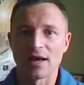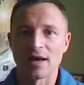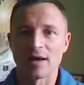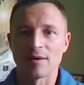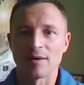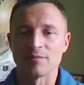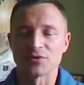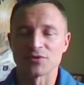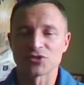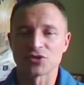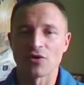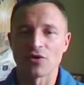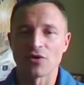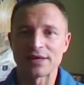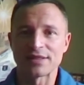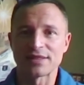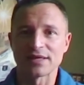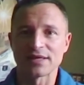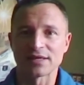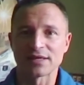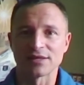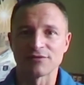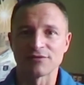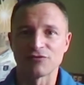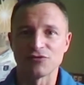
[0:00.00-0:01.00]
So I
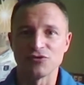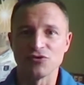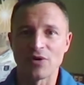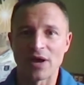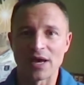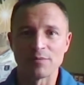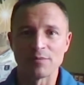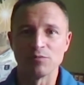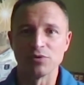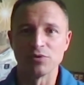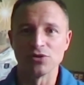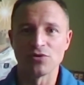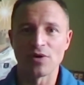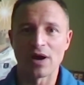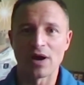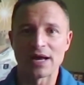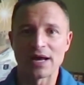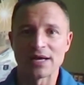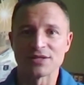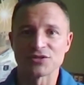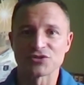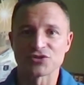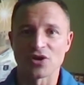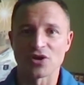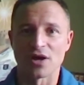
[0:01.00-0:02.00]
think if you had blue
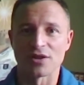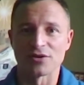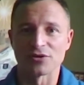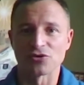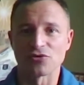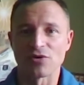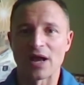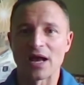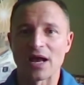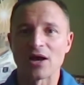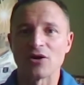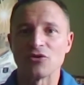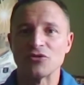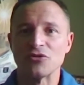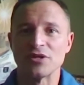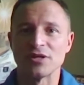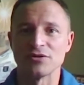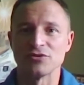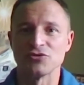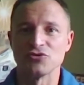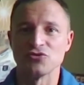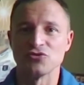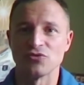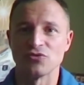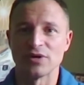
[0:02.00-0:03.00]
eyes on the ground, then
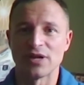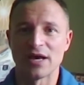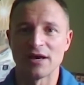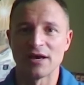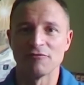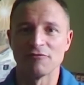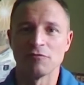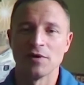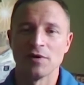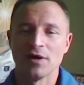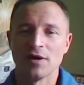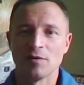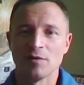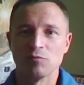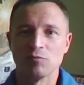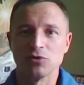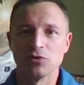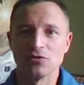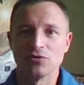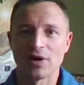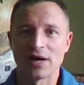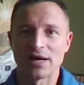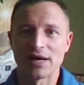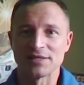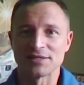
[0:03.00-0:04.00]
you would have
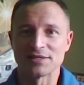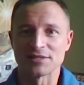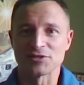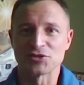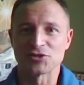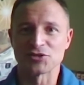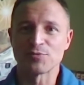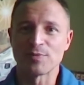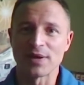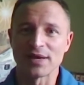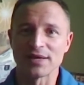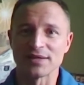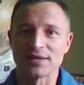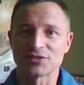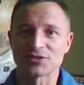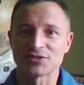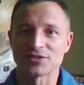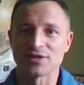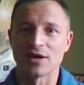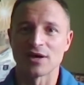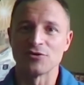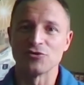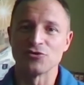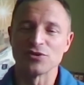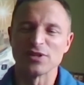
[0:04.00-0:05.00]
blue eyes in space
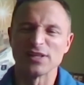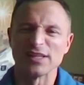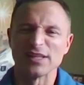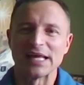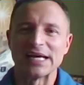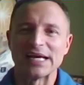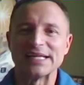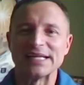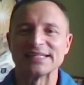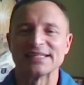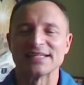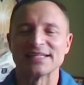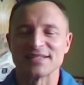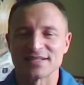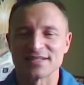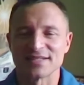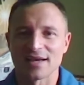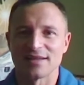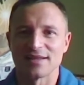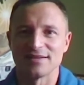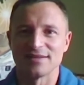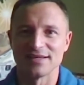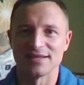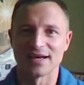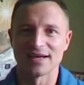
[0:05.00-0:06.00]
under the lighting
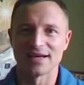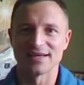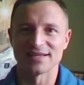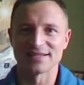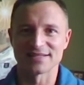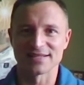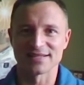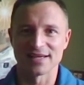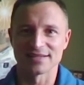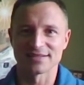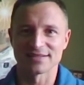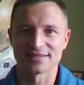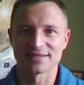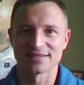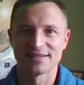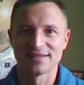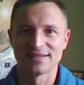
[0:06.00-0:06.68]
inside the ISS.